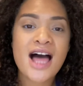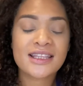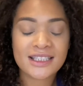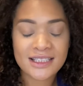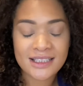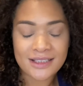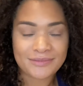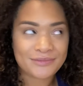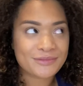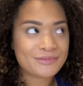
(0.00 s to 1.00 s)
This
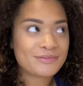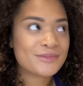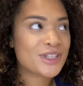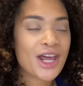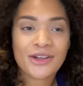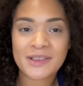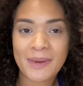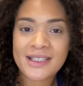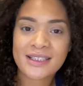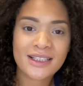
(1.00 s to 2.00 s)
channel is
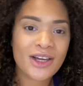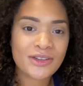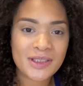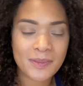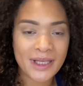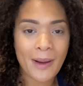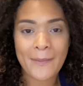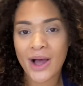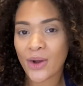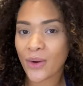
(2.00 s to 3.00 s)
basically going to be
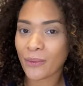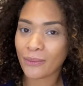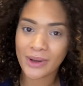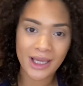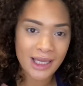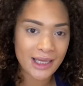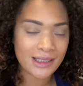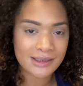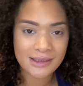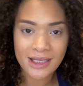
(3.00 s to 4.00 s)
about
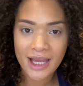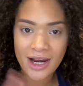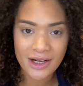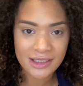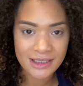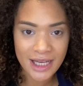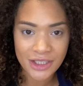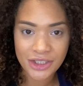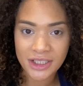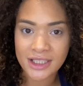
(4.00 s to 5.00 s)
wigs, hair
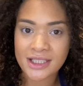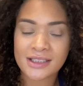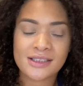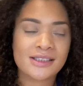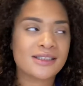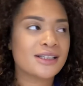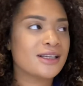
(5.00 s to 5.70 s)
extensions,